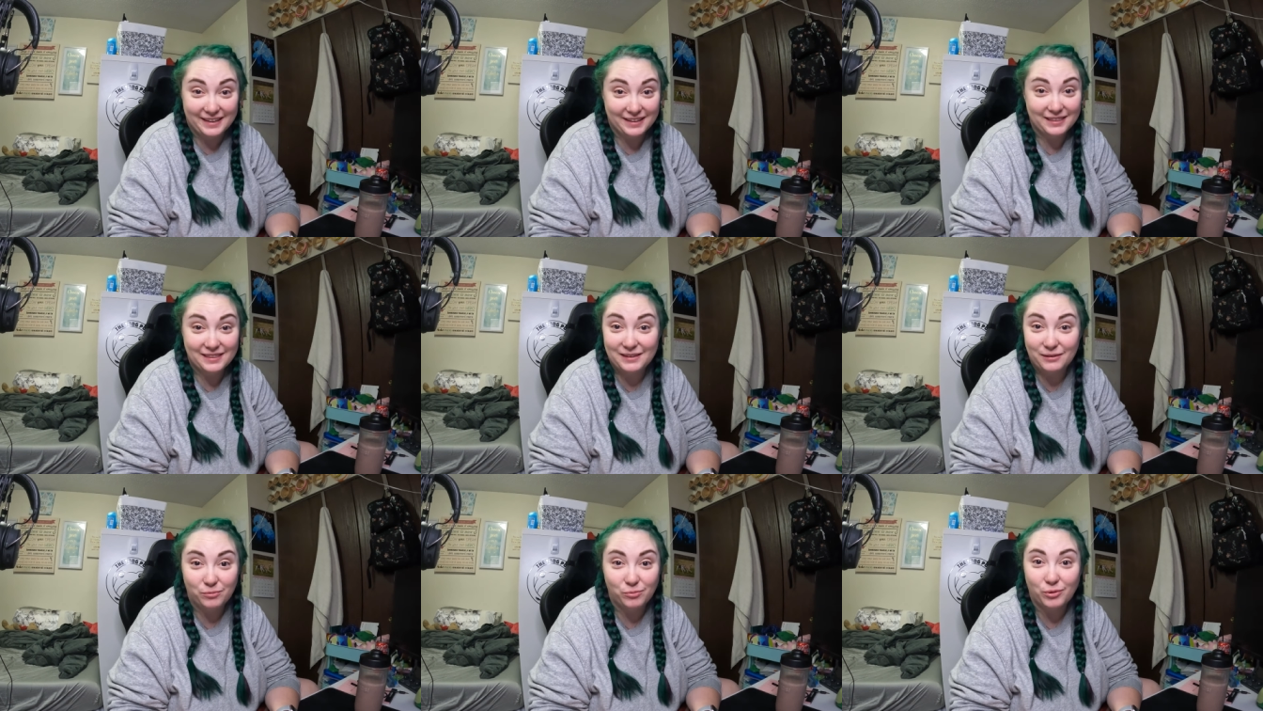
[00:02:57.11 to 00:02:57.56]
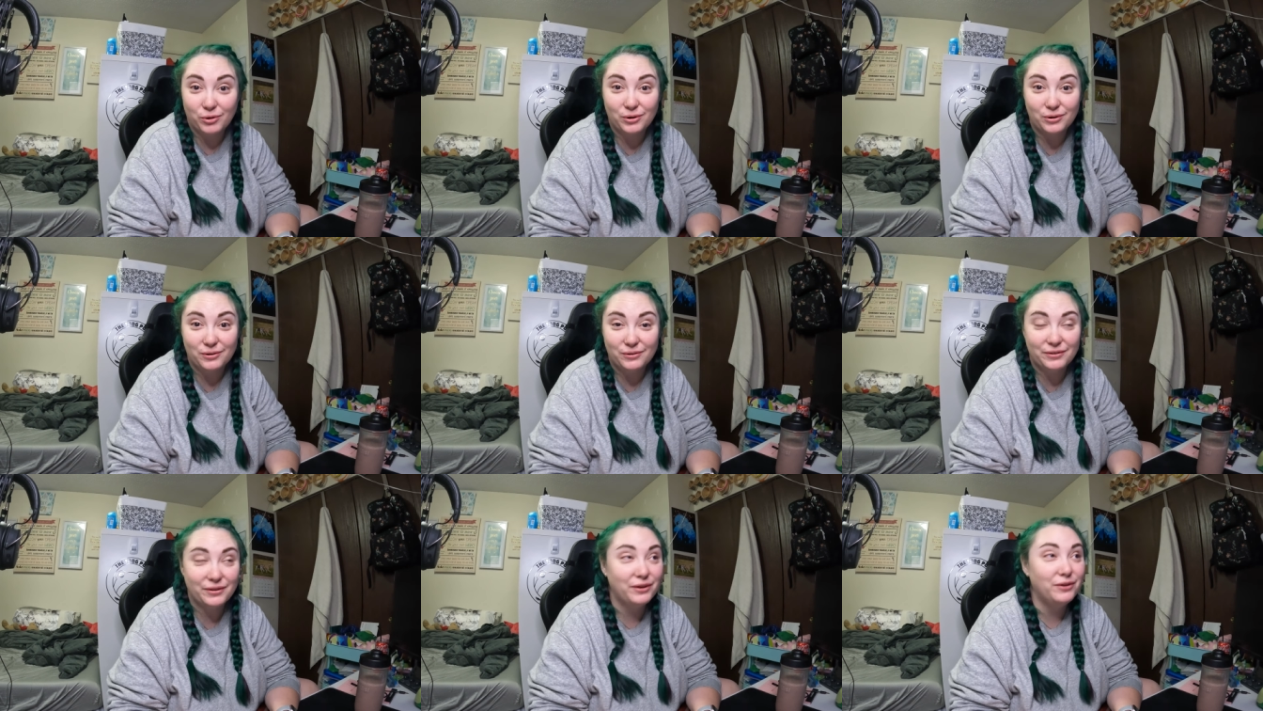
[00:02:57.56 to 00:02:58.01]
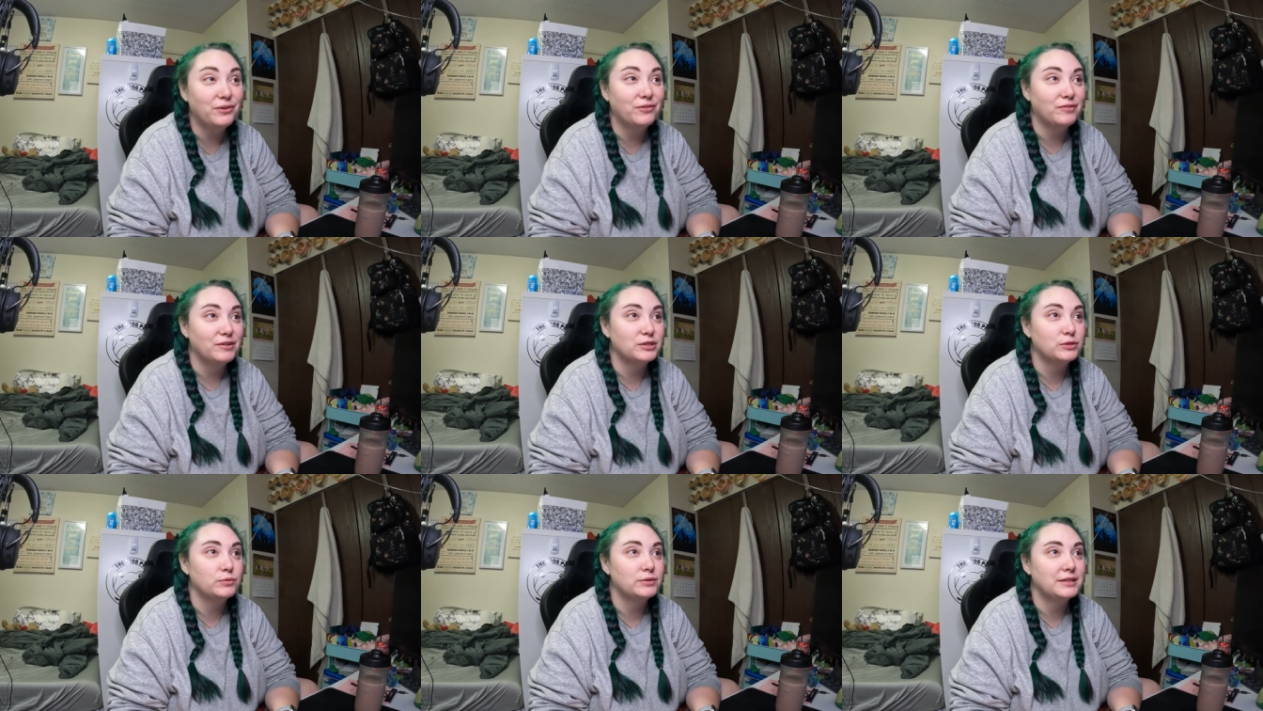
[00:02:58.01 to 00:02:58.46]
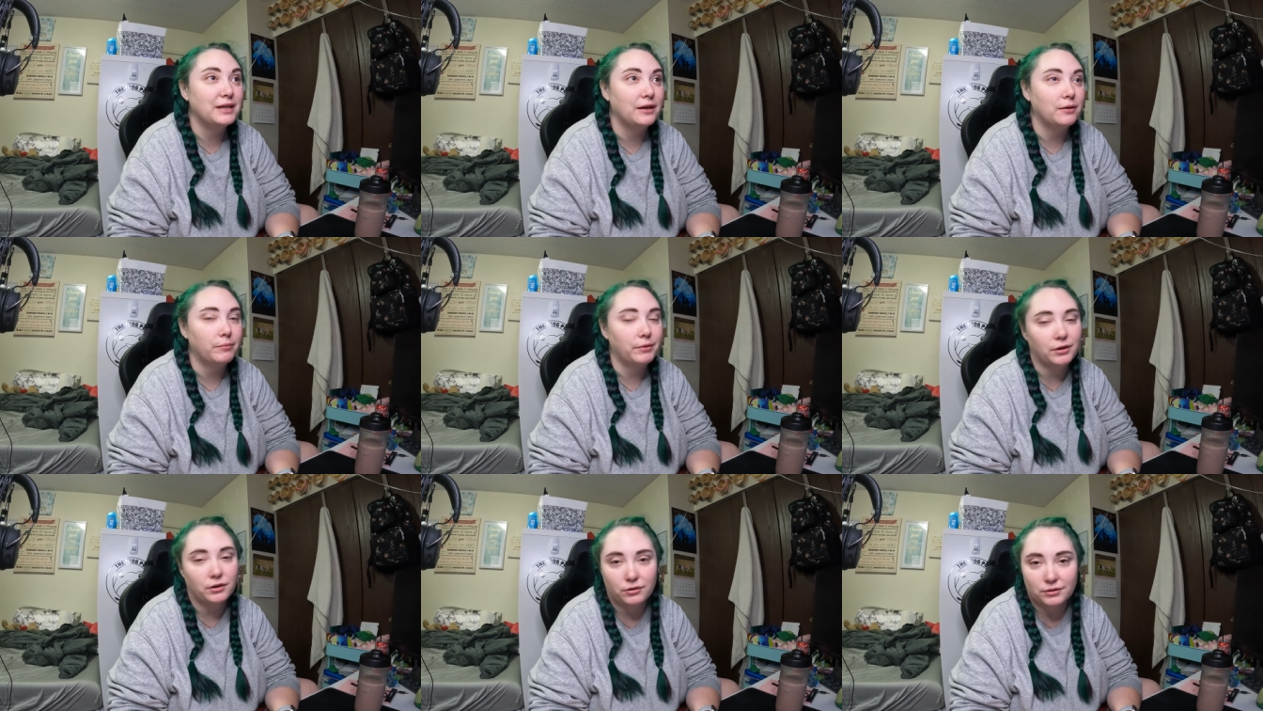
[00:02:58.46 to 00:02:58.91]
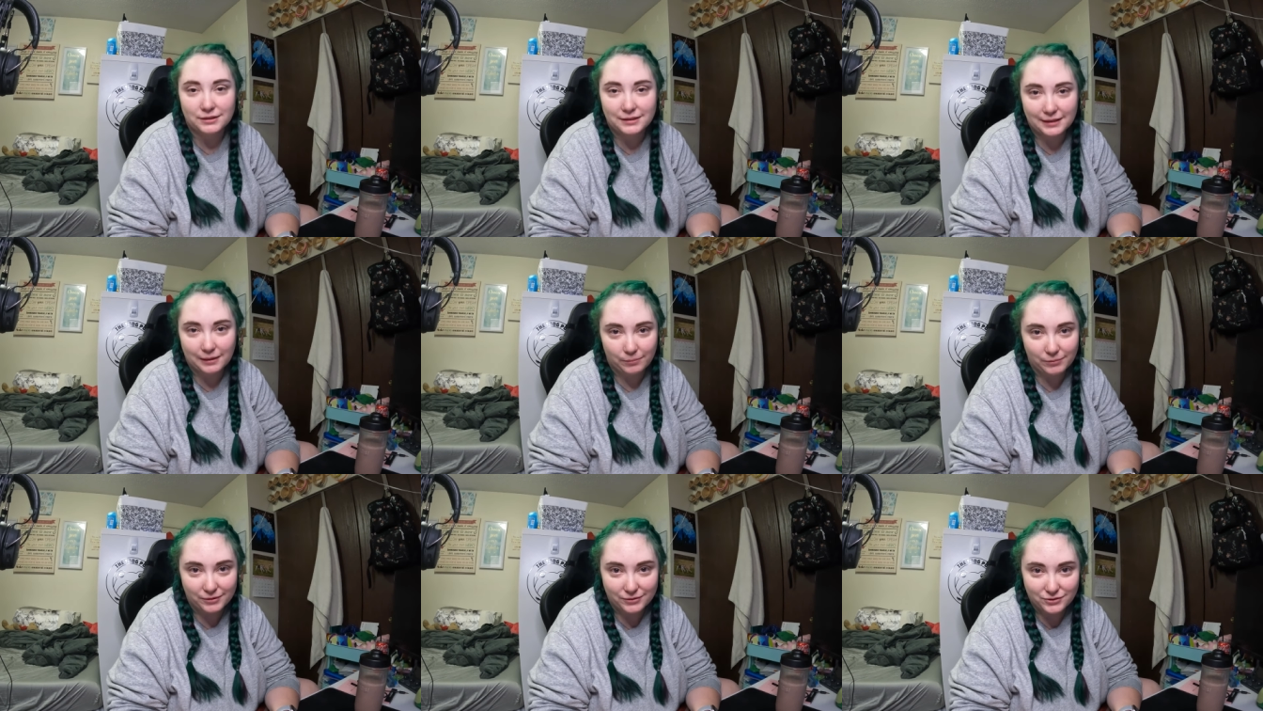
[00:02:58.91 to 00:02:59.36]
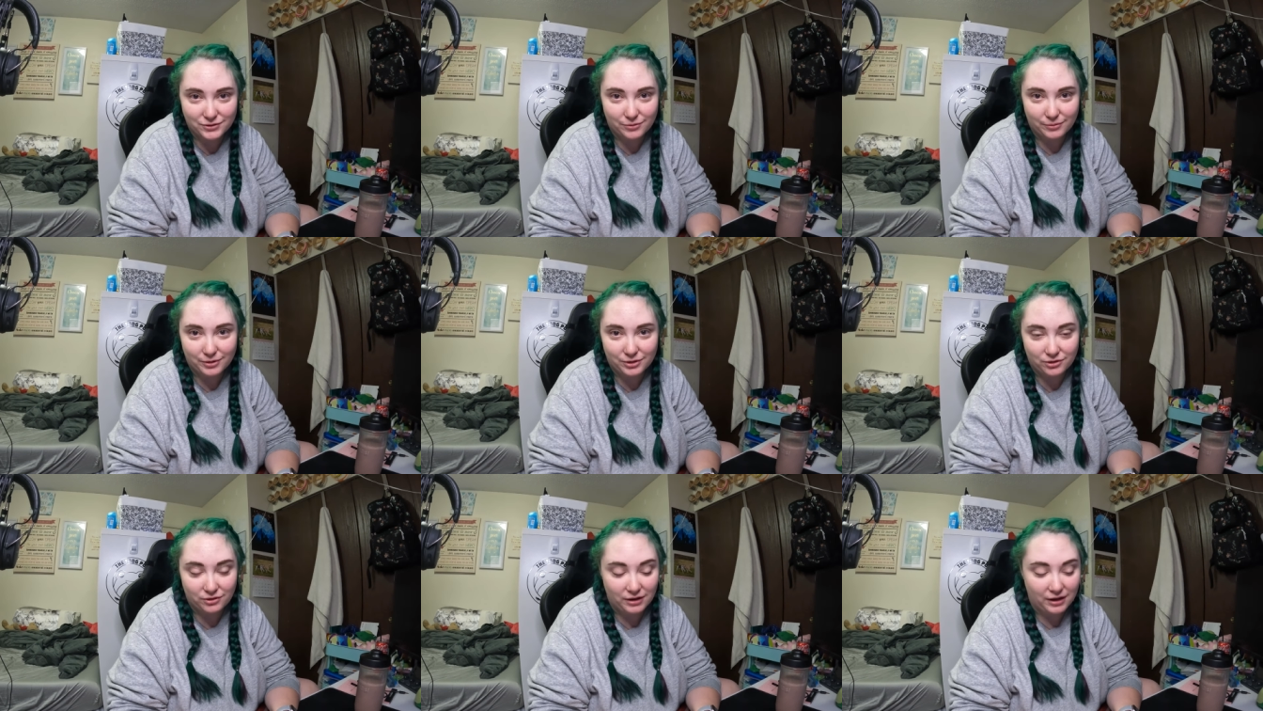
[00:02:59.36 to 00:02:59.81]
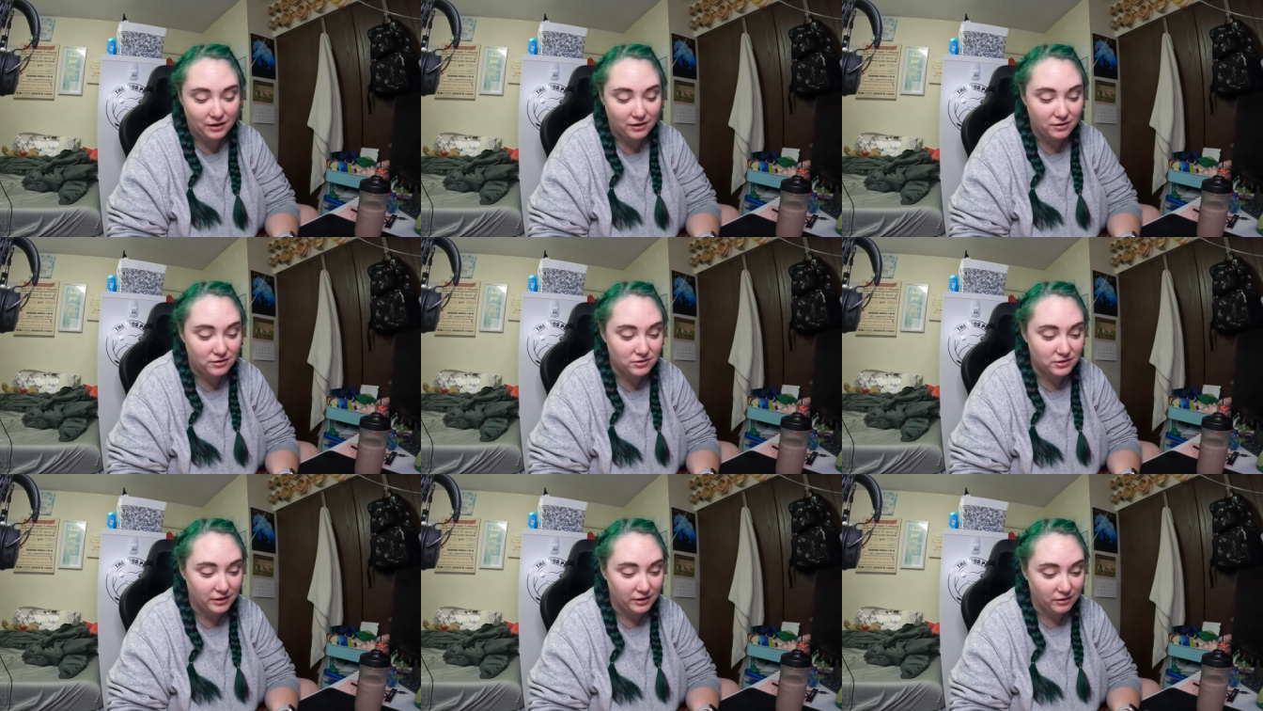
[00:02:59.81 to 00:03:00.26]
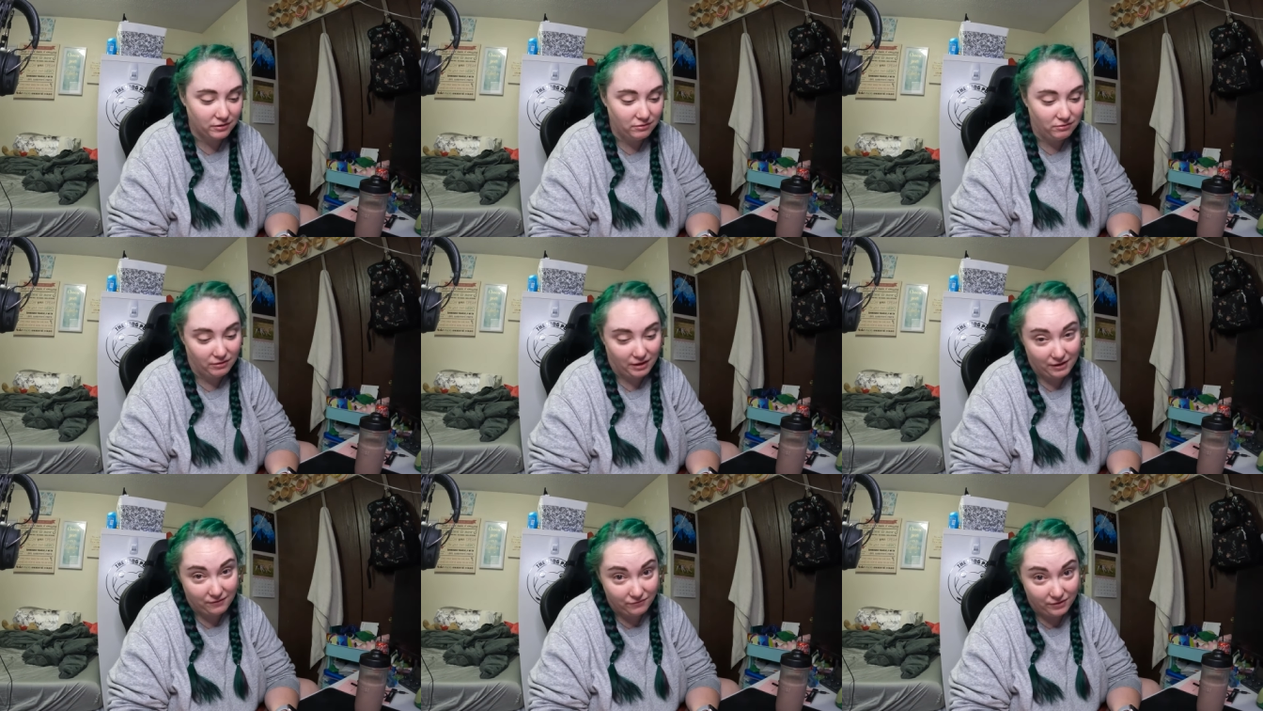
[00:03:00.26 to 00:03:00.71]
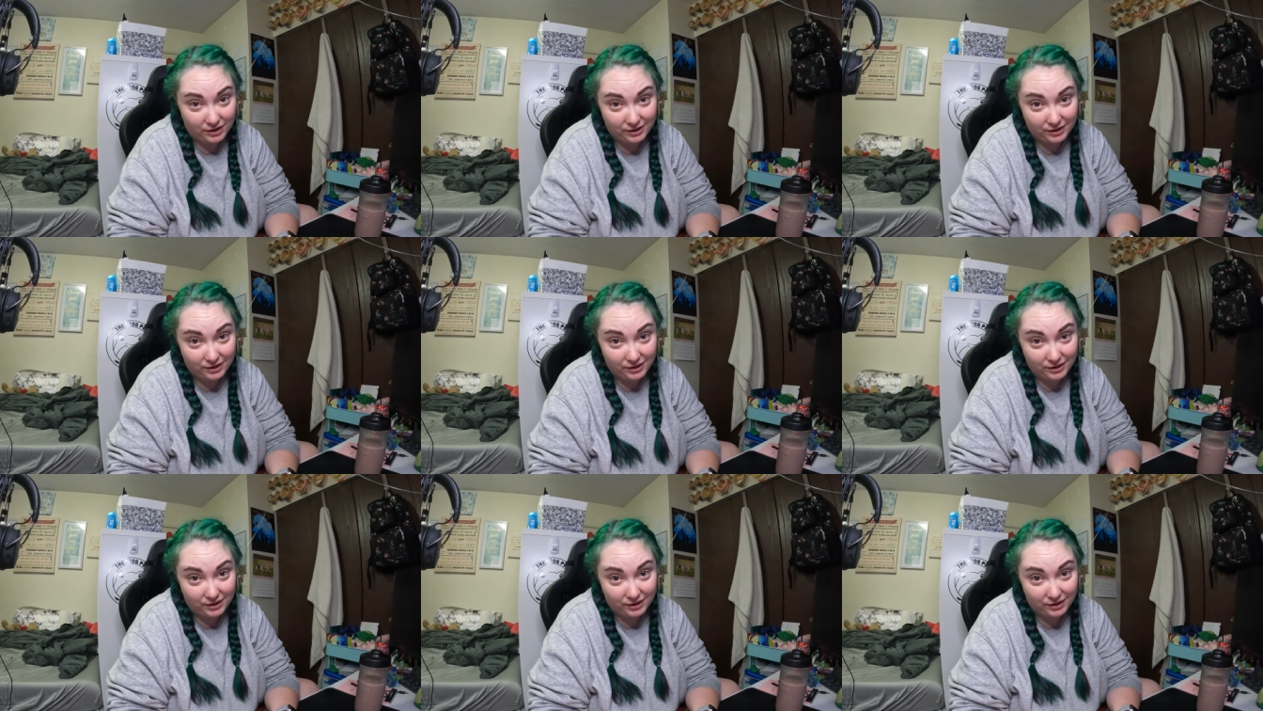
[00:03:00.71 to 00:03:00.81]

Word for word: the, the world, the universe was telling me to go to sleep. There's no internet. And I was like, okay,